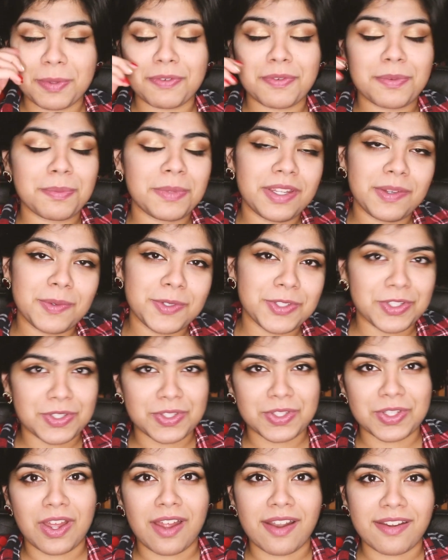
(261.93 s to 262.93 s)
But for me, it was
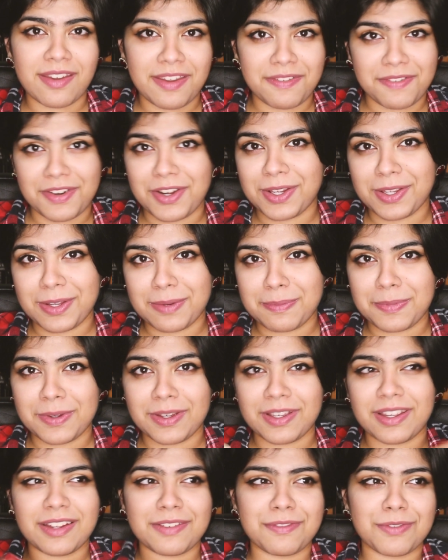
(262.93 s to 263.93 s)
just not a very good
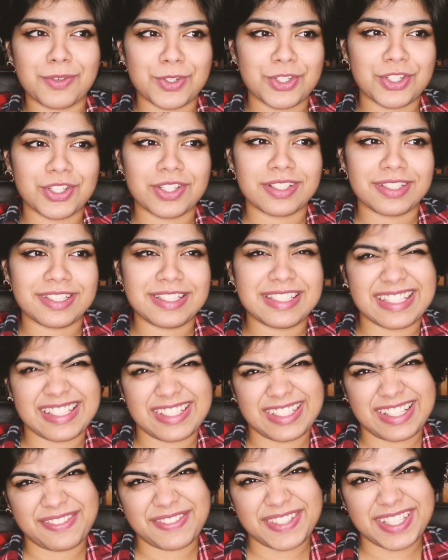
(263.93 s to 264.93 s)
book, unfortunately
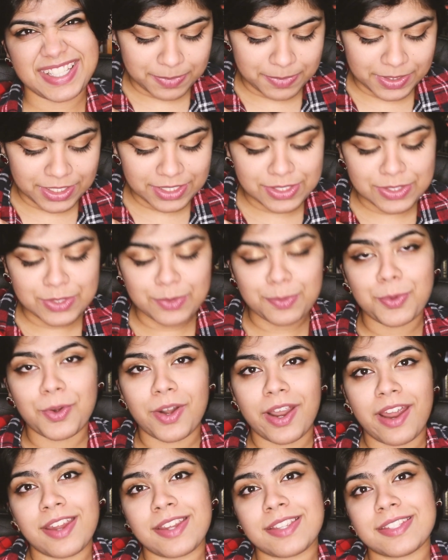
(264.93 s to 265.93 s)
just love Biggest
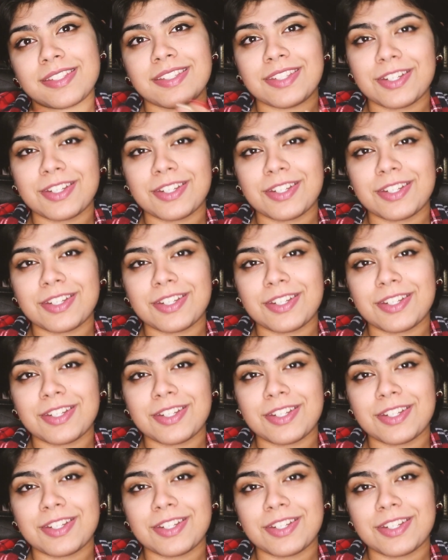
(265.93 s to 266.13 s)
surprise,